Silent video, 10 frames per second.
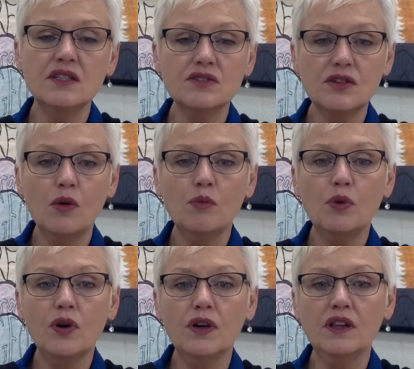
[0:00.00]
is so
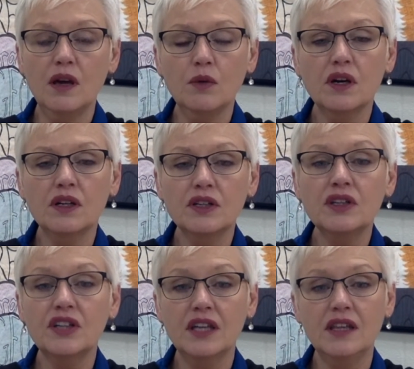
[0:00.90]
important that we're going to
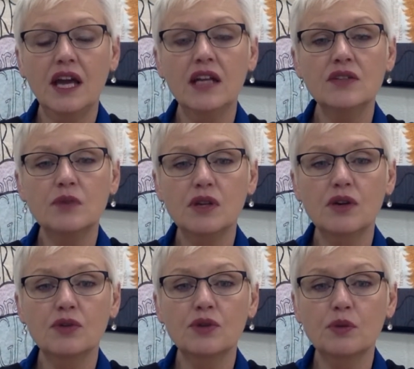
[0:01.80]
look at that as we go
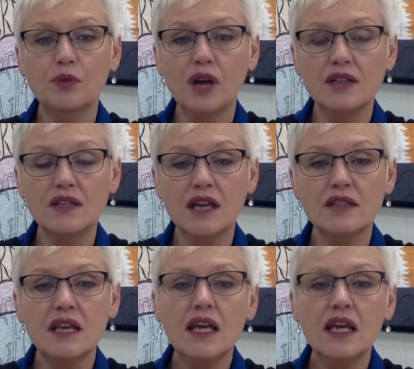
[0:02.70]
through the process.